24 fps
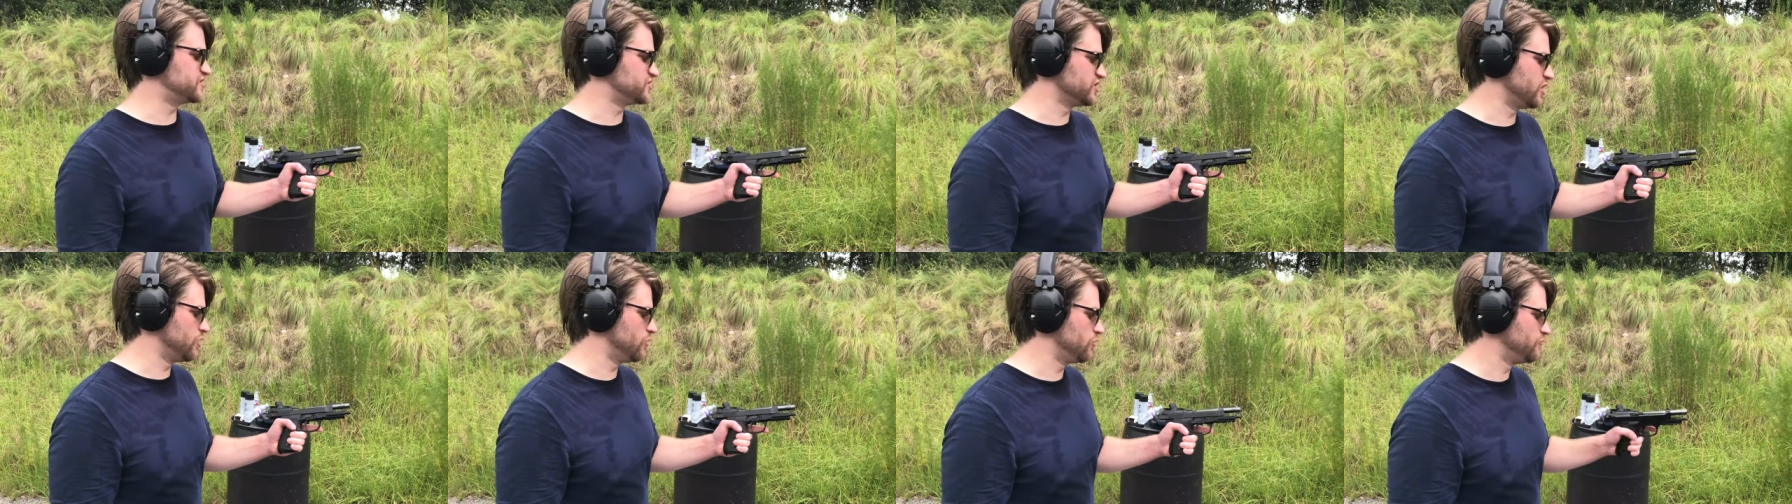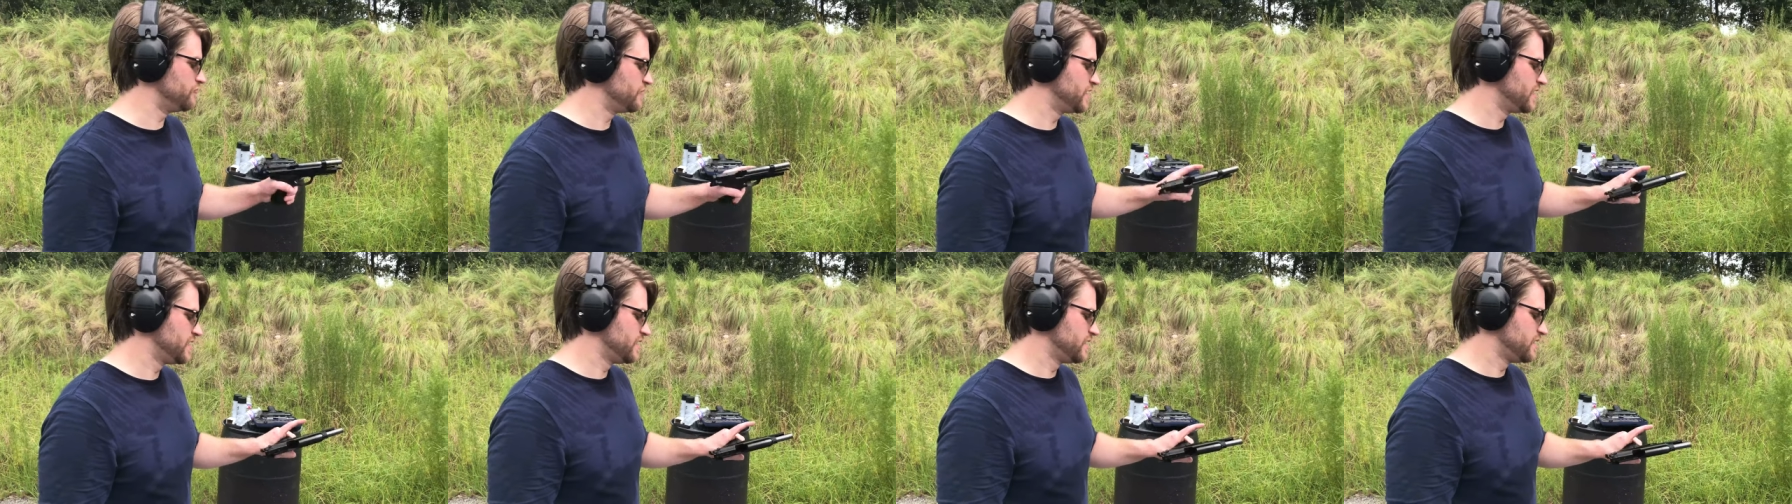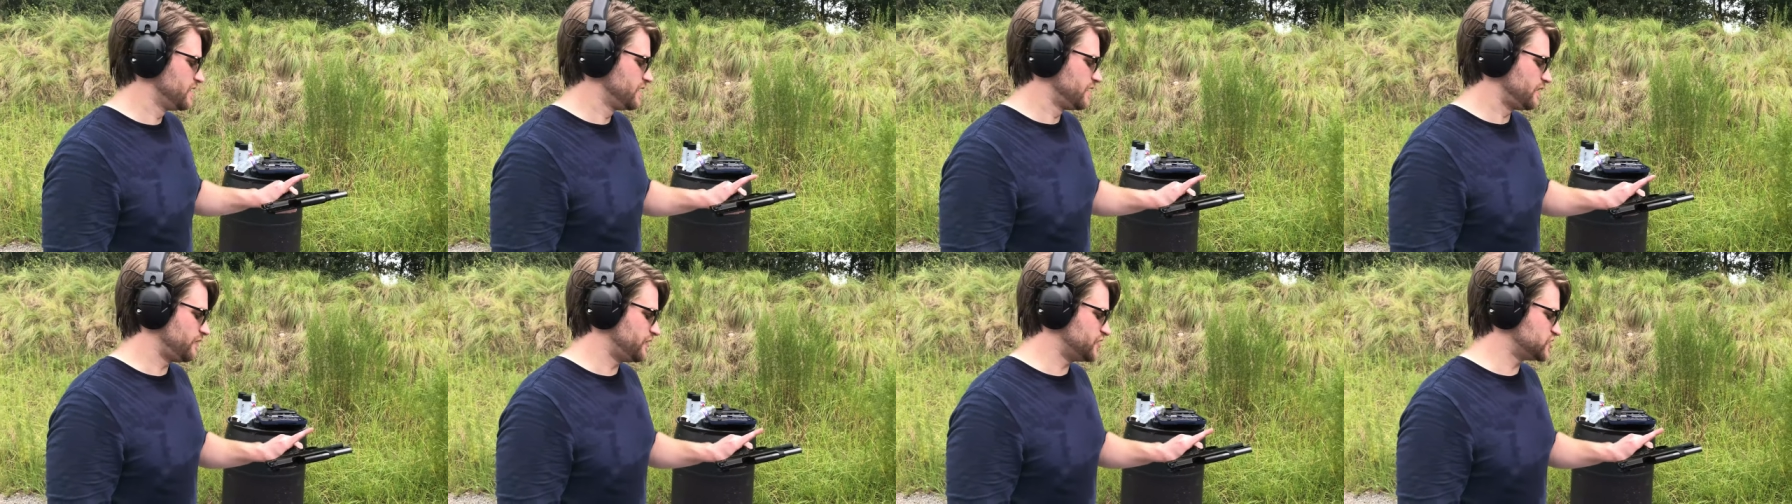so.
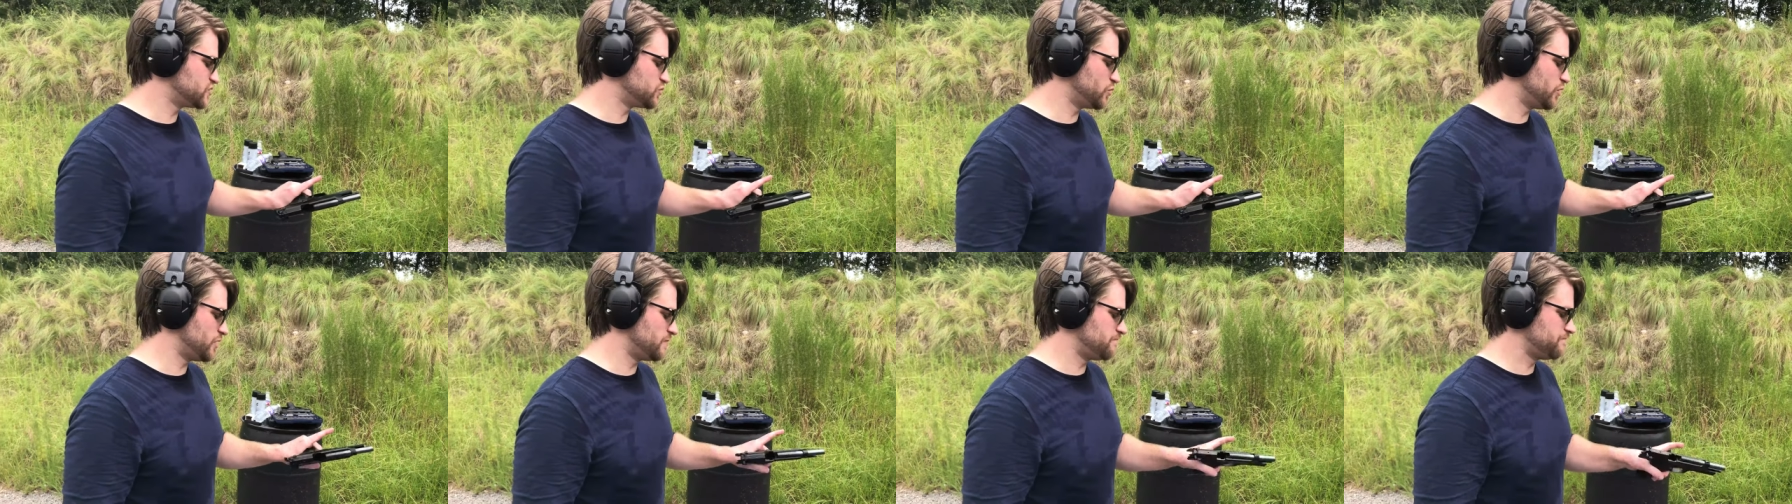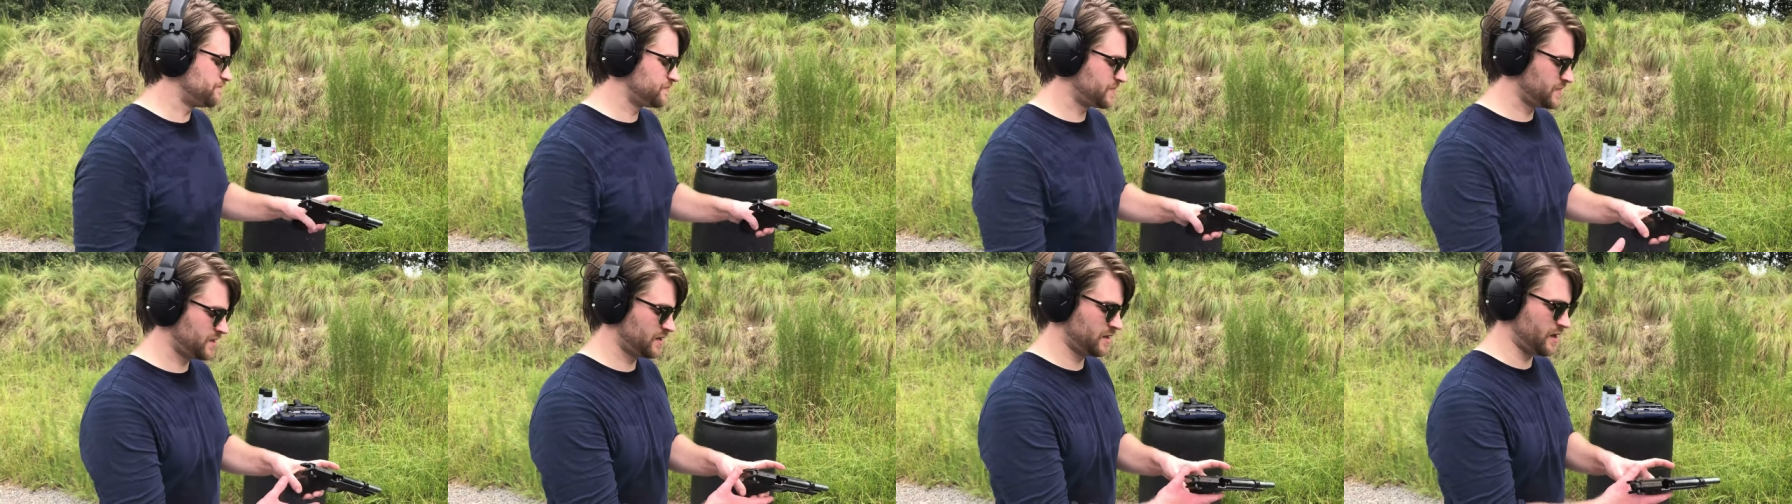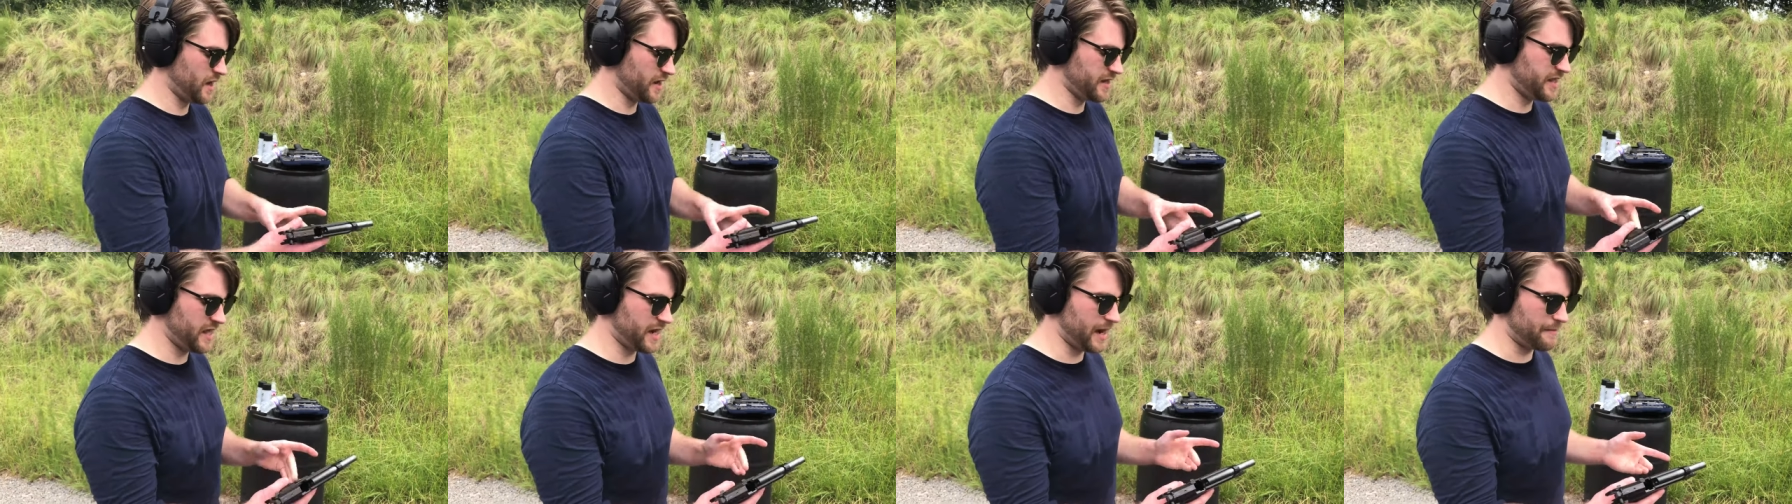This one,
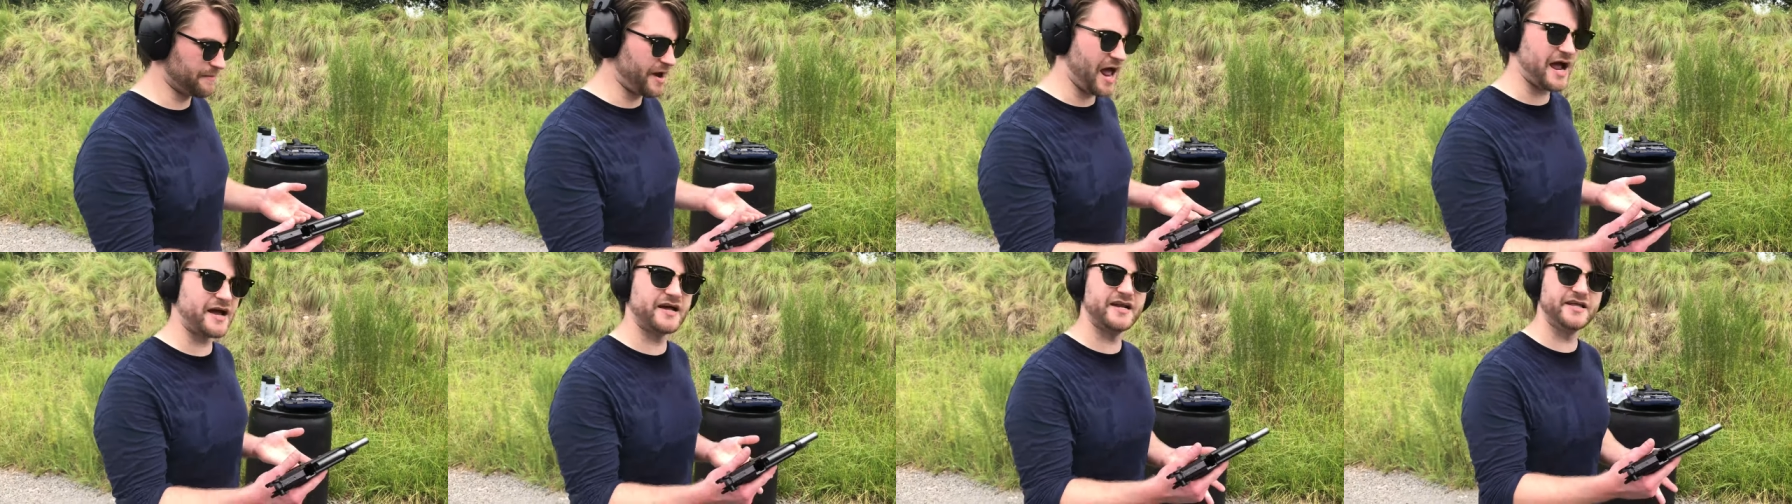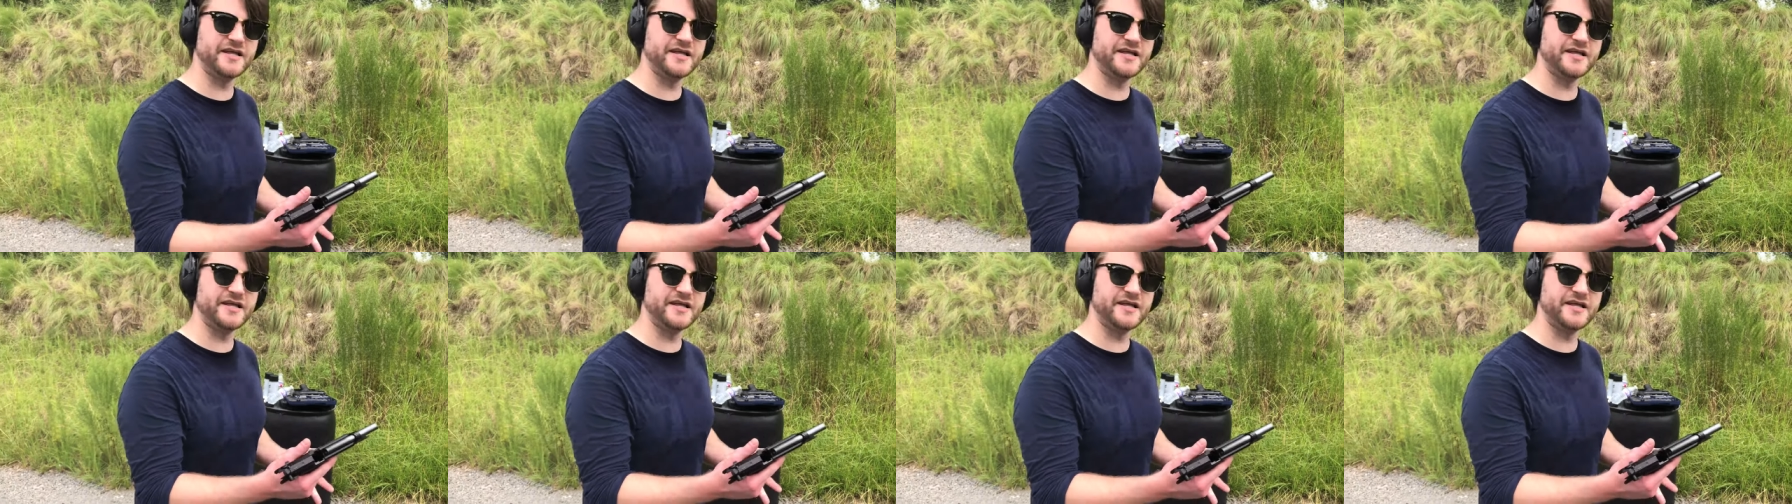again, I'm not